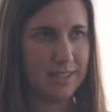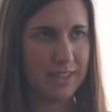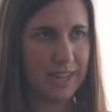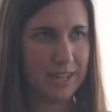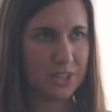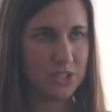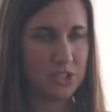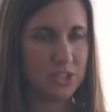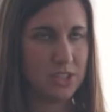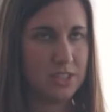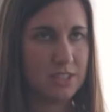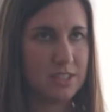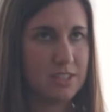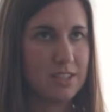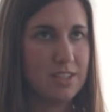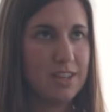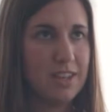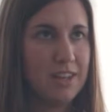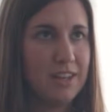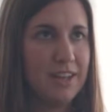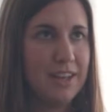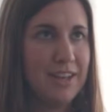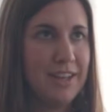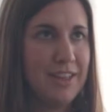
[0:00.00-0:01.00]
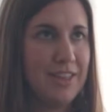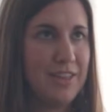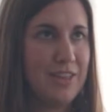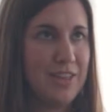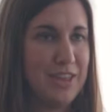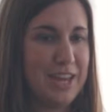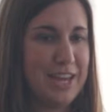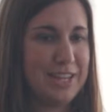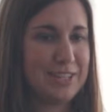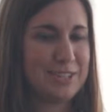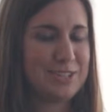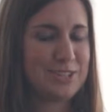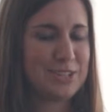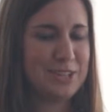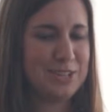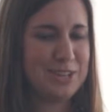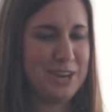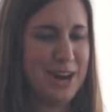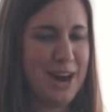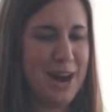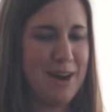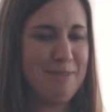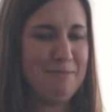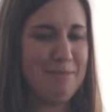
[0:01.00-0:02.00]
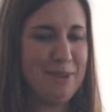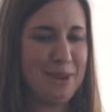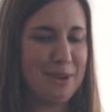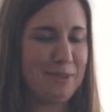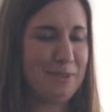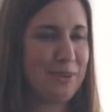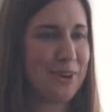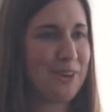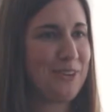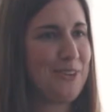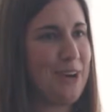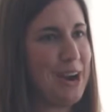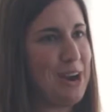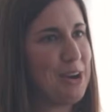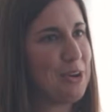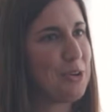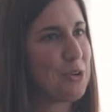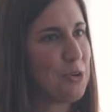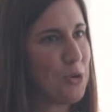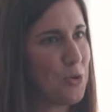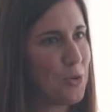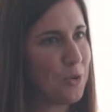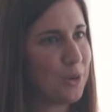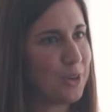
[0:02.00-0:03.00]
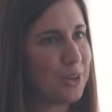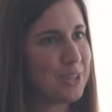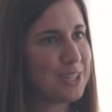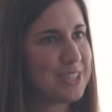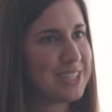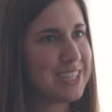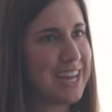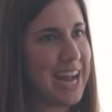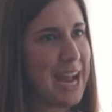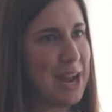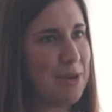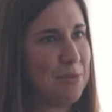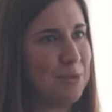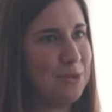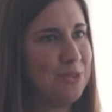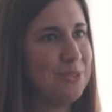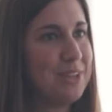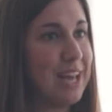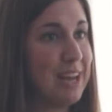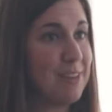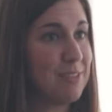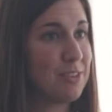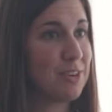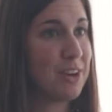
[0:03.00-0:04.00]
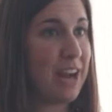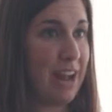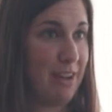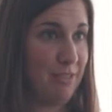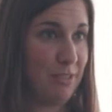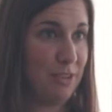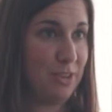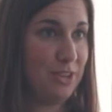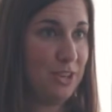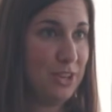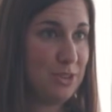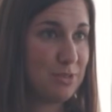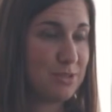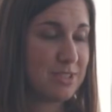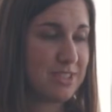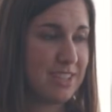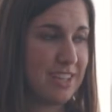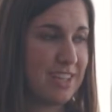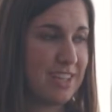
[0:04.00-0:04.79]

and elections. This should not be a required course. I will never ever use